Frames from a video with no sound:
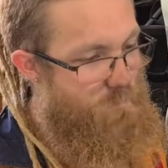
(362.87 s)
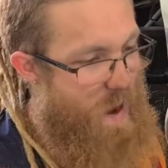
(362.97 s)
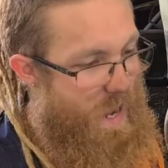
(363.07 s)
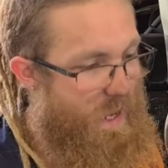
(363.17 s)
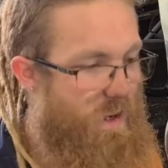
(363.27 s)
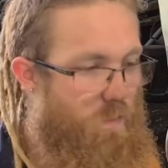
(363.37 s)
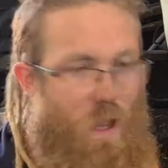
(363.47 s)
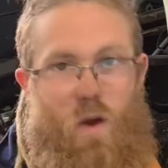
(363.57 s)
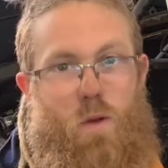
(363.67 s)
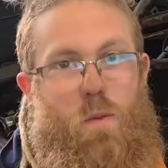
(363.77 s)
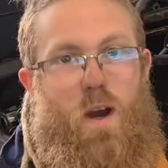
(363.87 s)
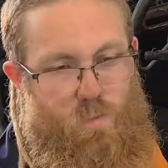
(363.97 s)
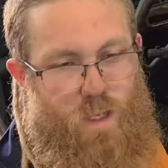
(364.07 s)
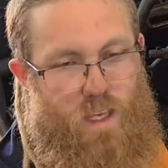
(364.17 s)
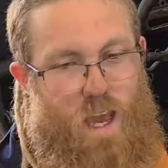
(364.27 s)
may end up going and buying
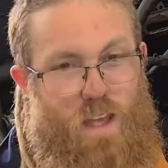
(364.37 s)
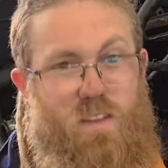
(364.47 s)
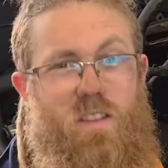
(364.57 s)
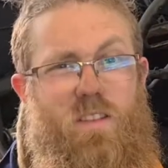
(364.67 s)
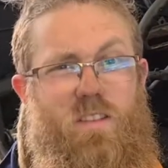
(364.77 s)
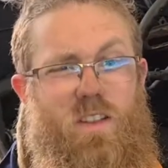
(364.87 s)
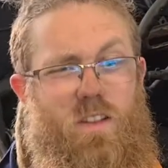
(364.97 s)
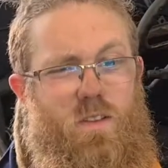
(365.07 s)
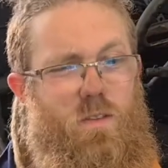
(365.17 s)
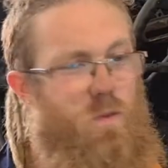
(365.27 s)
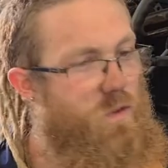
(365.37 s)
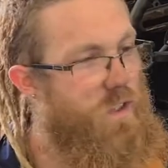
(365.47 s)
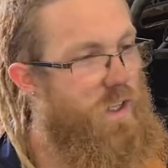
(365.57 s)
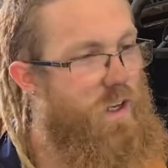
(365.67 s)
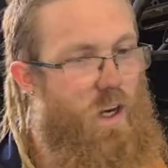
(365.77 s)
mid gas. So we'll
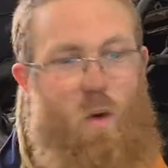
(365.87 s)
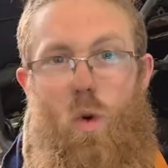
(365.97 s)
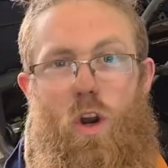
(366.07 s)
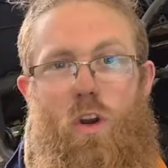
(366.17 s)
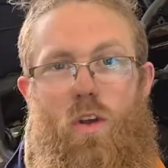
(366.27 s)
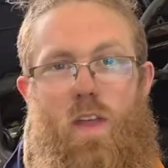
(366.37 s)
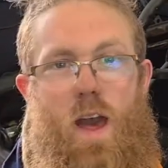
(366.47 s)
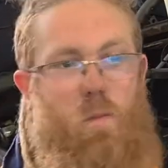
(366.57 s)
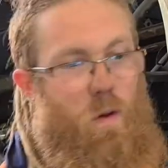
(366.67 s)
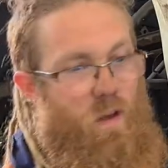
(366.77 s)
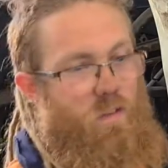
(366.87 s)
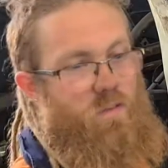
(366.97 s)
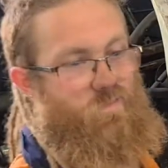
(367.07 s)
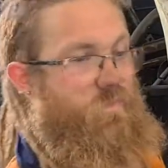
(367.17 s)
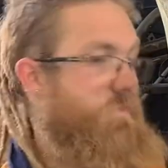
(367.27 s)
see. I don't want to do that, but
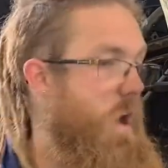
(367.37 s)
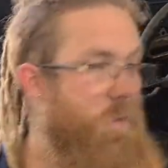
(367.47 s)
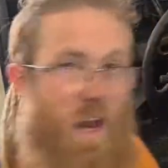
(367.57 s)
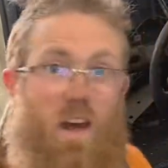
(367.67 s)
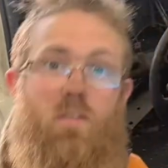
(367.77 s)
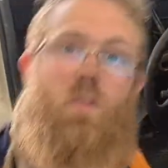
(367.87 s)
I might have to.